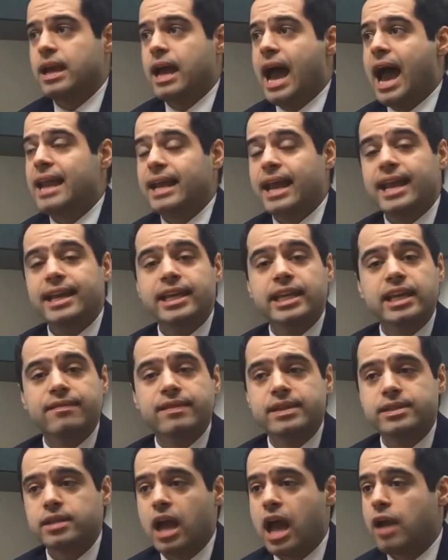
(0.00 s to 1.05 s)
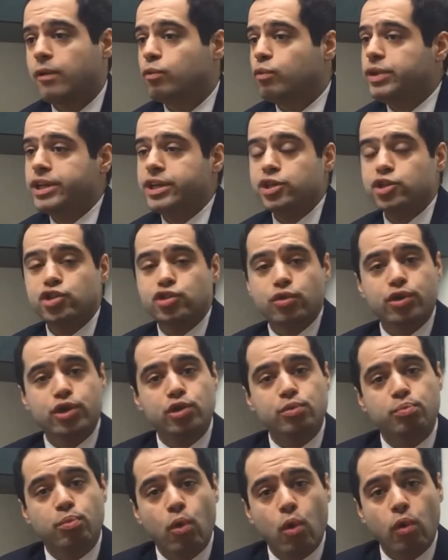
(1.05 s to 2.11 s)
At any given time, we can show
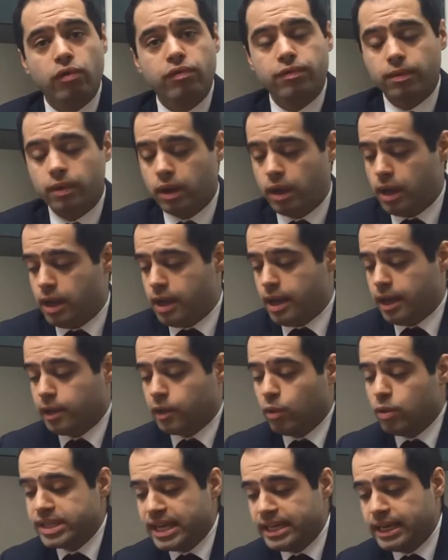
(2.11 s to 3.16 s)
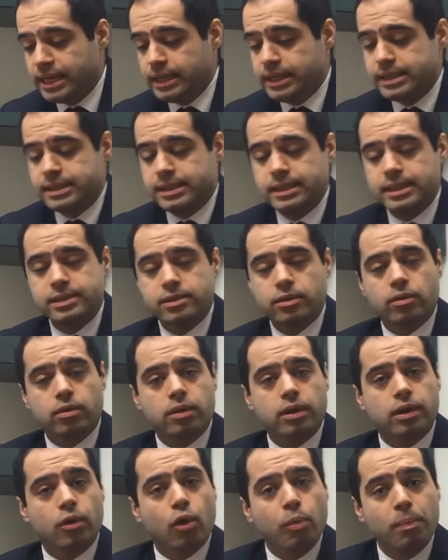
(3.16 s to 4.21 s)
you both closed-ended leases
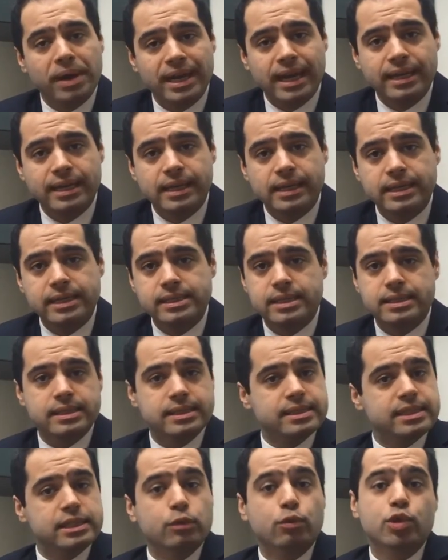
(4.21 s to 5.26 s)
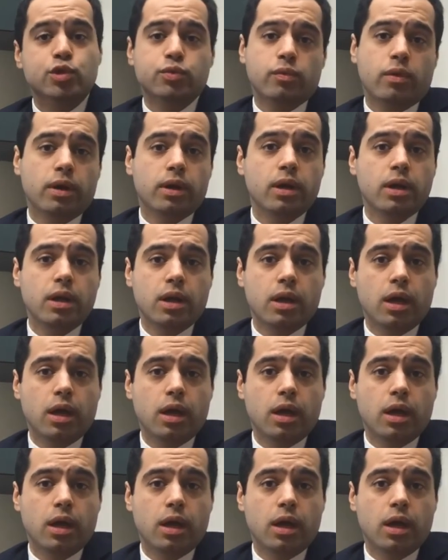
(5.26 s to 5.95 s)
or open-ended leases and see which one